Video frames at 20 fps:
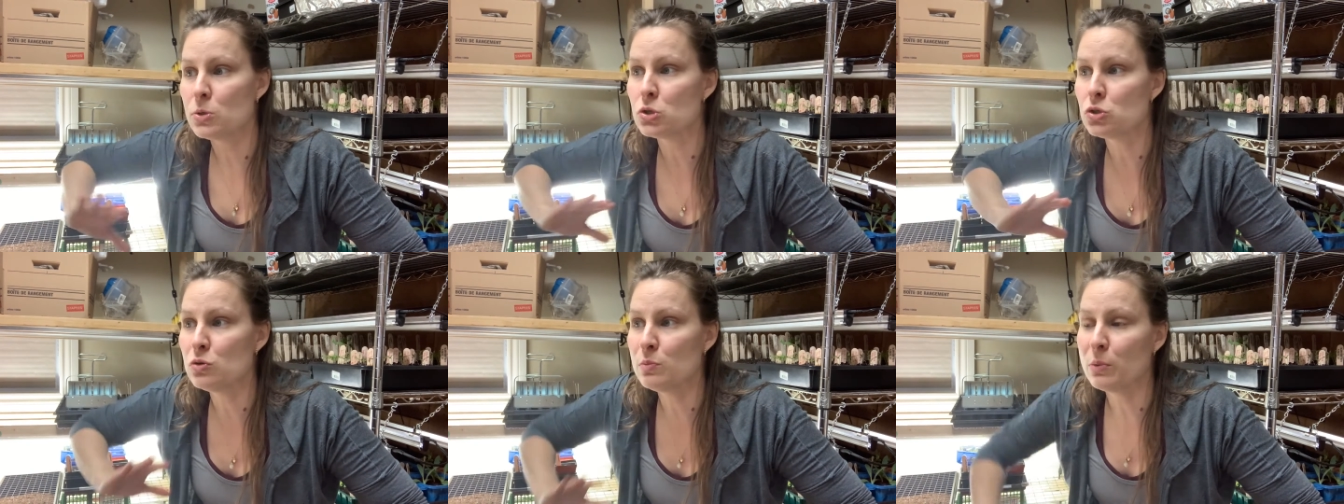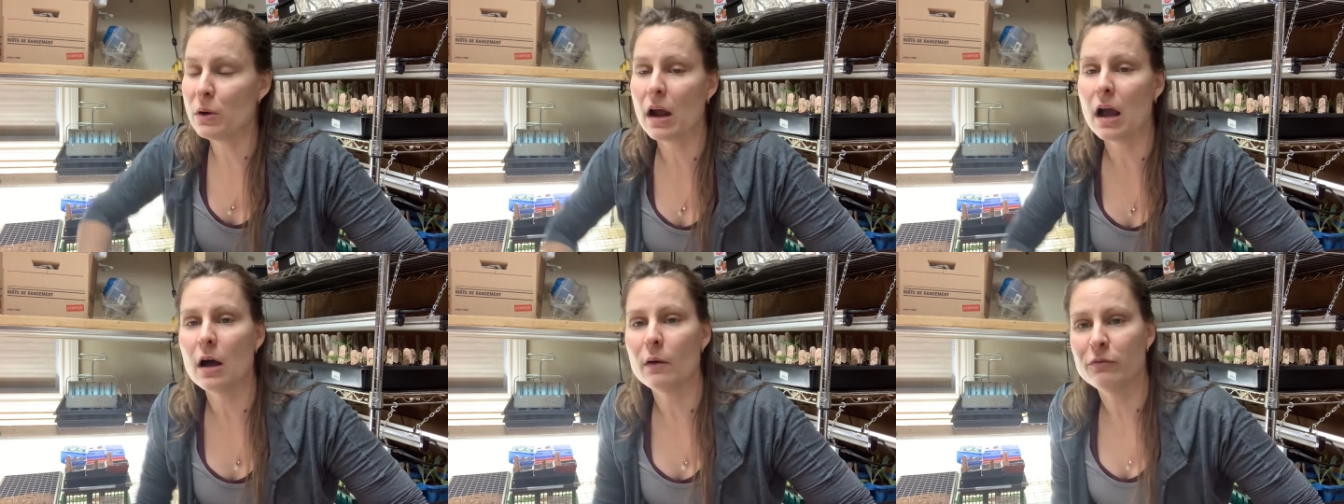
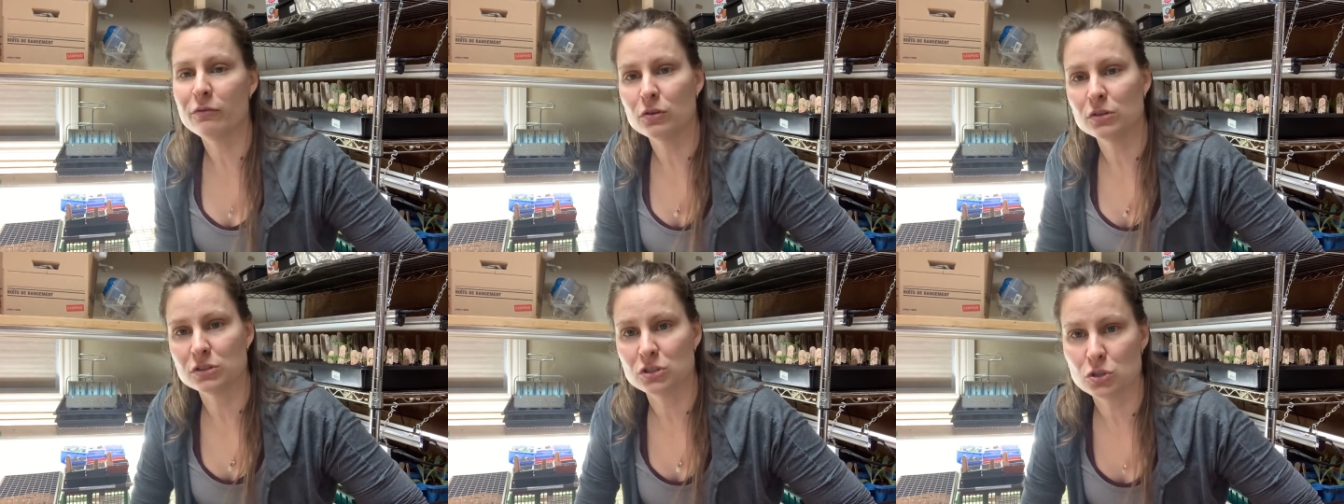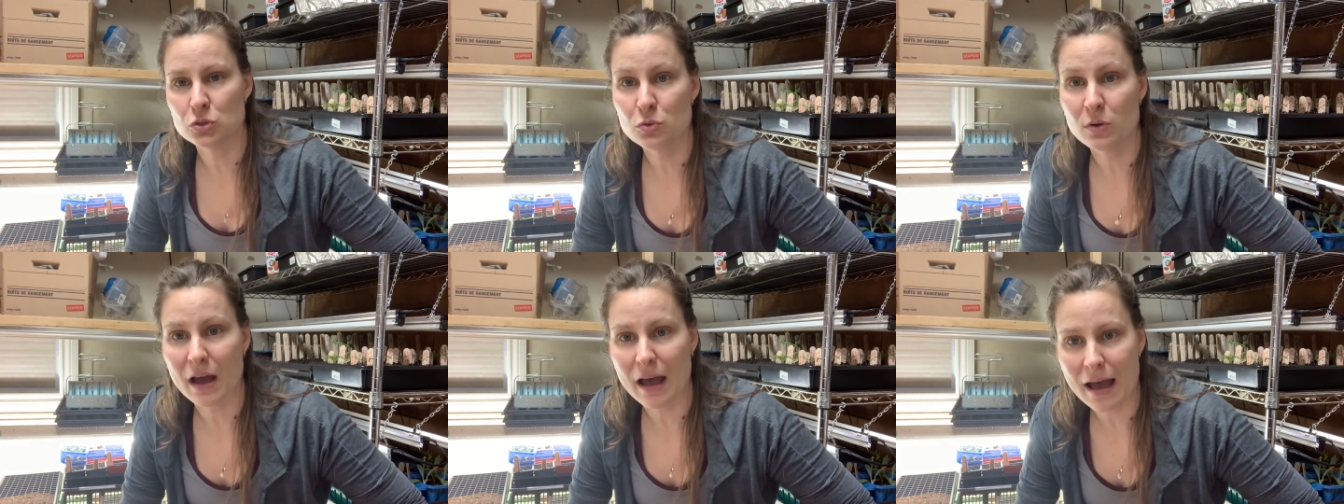super helpful
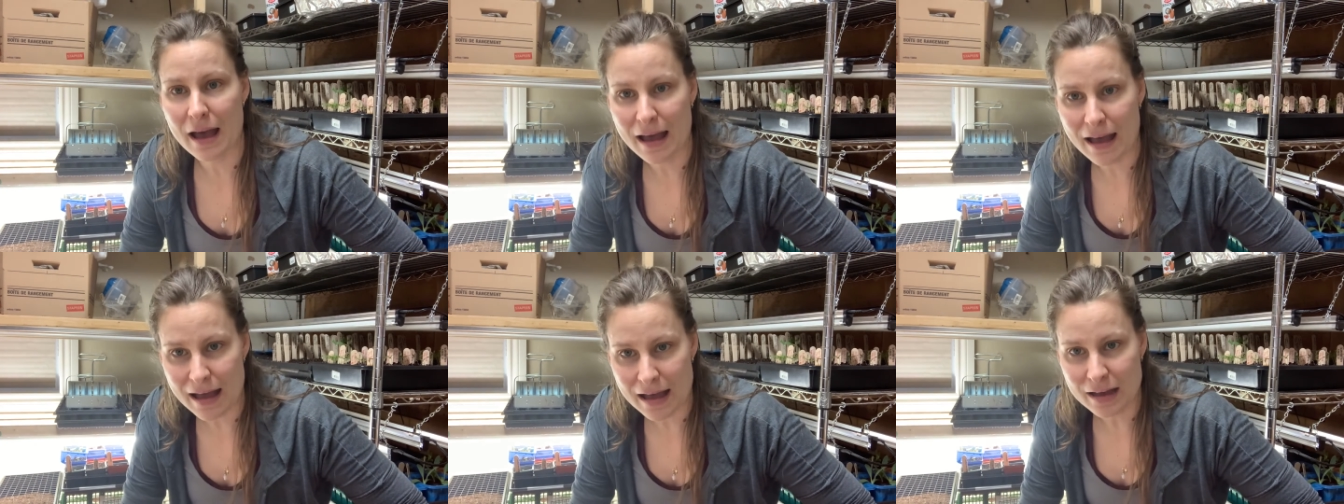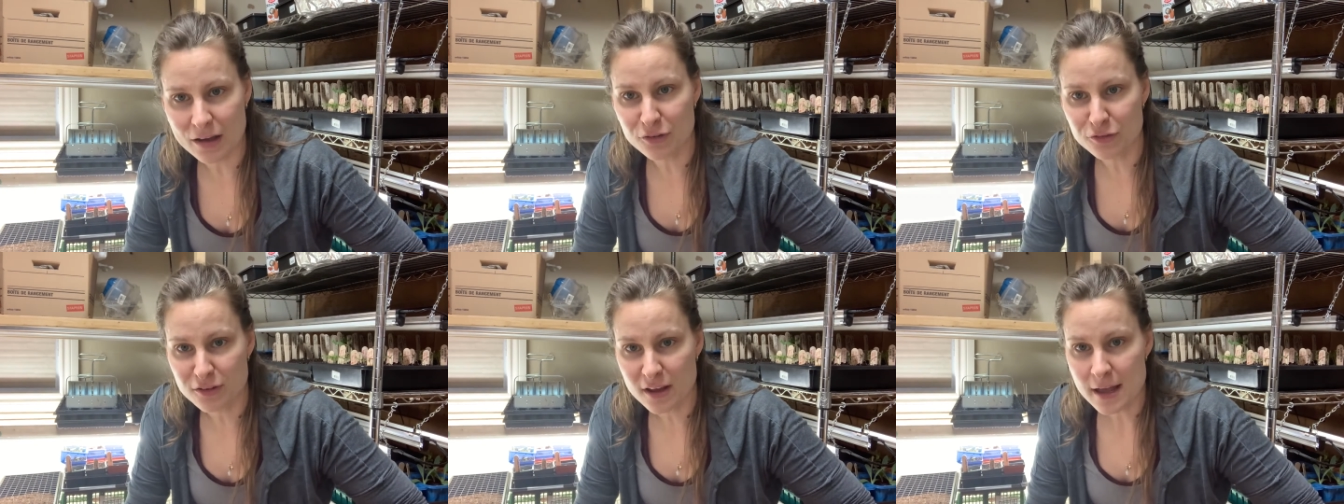to
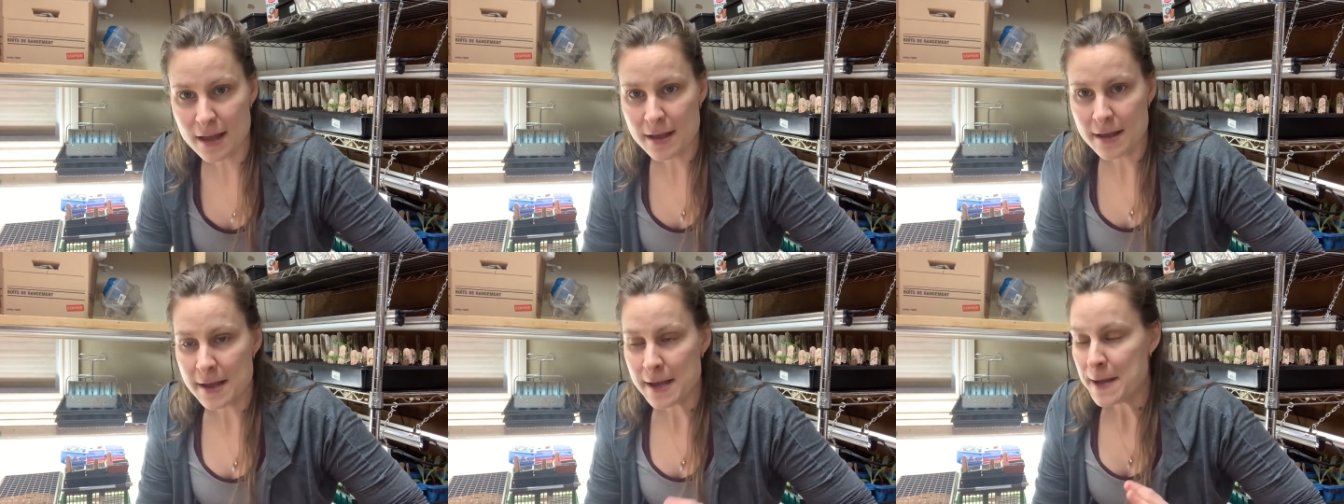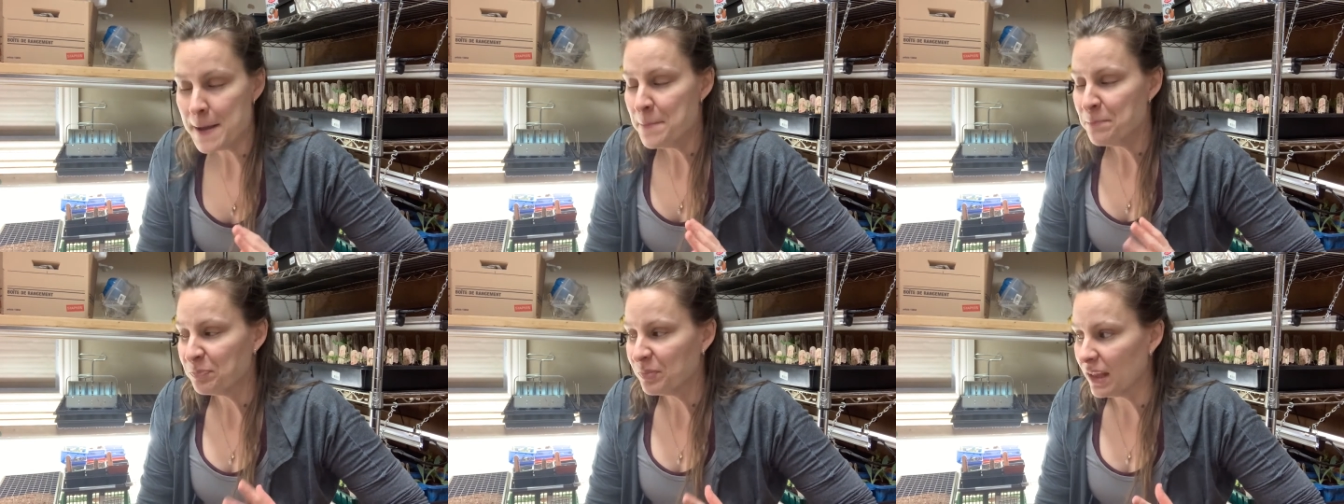have
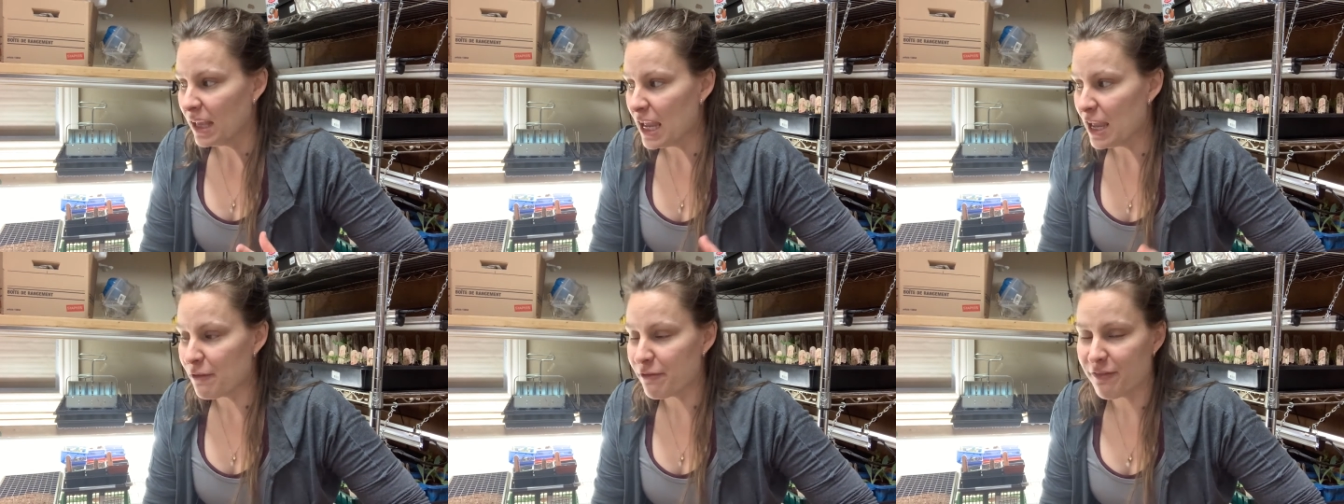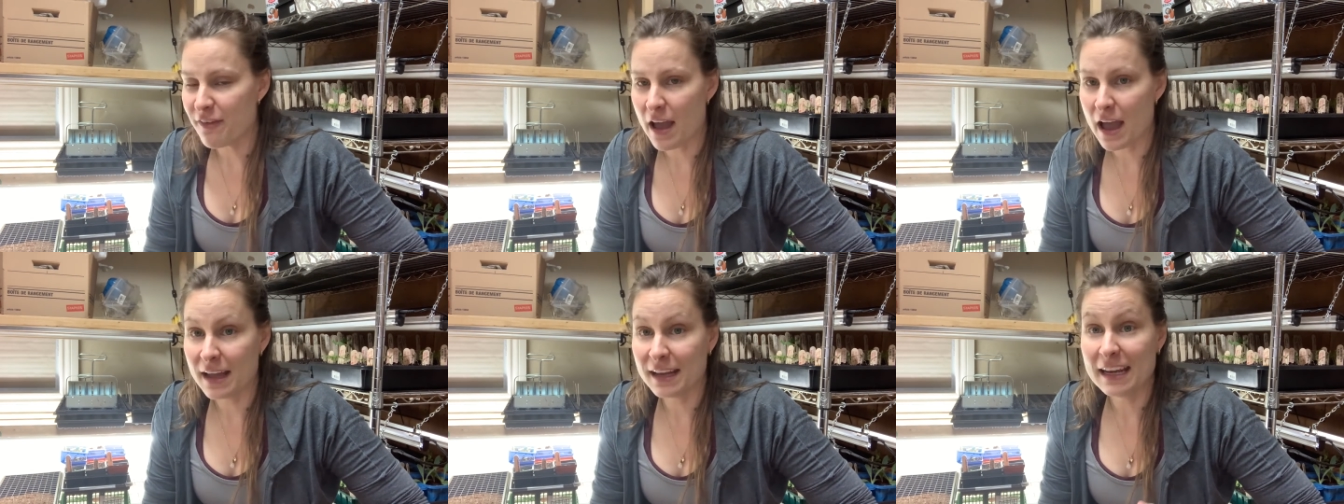a
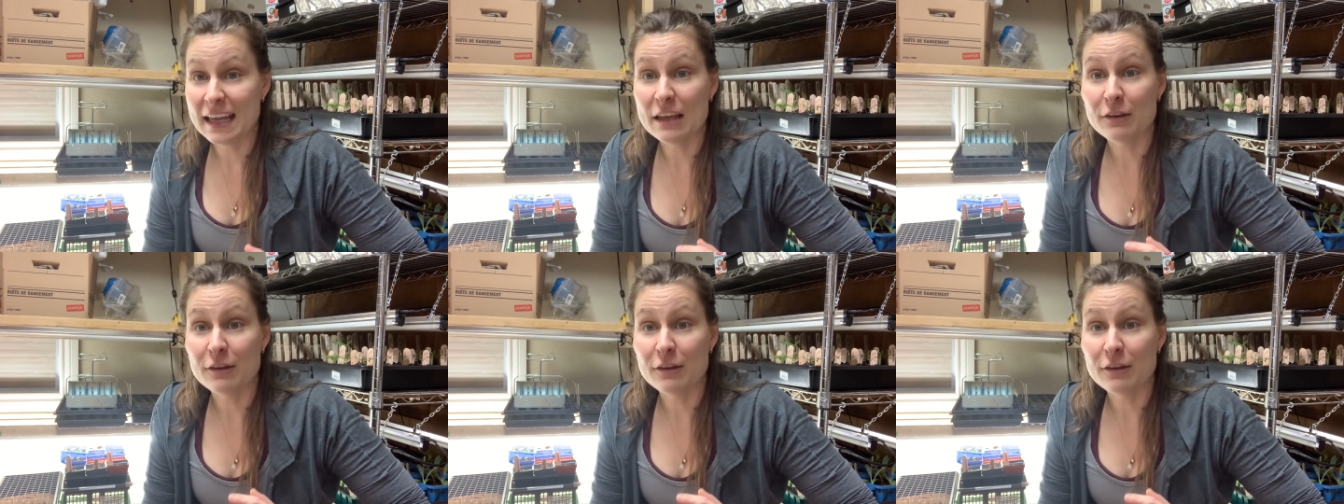fan.